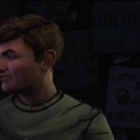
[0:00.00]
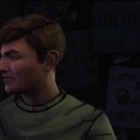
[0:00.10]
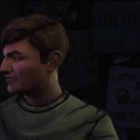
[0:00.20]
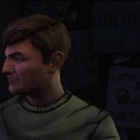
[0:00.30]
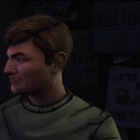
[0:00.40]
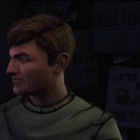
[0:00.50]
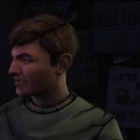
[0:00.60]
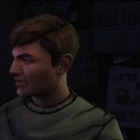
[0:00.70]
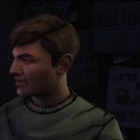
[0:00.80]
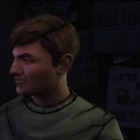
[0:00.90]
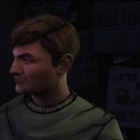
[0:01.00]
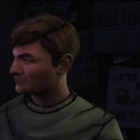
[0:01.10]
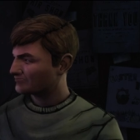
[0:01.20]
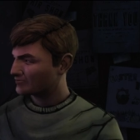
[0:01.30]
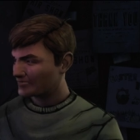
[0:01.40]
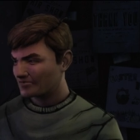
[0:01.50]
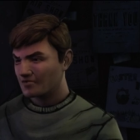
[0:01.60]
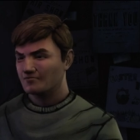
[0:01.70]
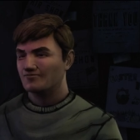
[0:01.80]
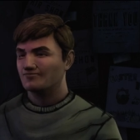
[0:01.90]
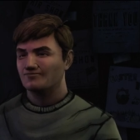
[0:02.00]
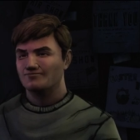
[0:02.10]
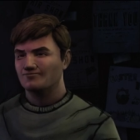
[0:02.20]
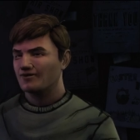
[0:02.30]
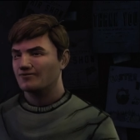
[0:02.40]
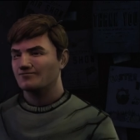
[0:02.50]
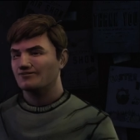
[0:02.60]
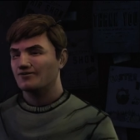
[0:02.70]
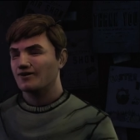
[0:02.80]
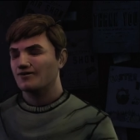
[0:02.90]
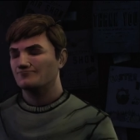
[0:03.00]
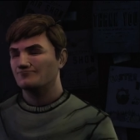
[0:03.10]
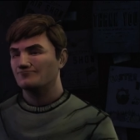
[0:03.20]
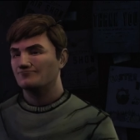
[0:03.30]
the gate out there is closed. We can hang out in front of the store and be fine.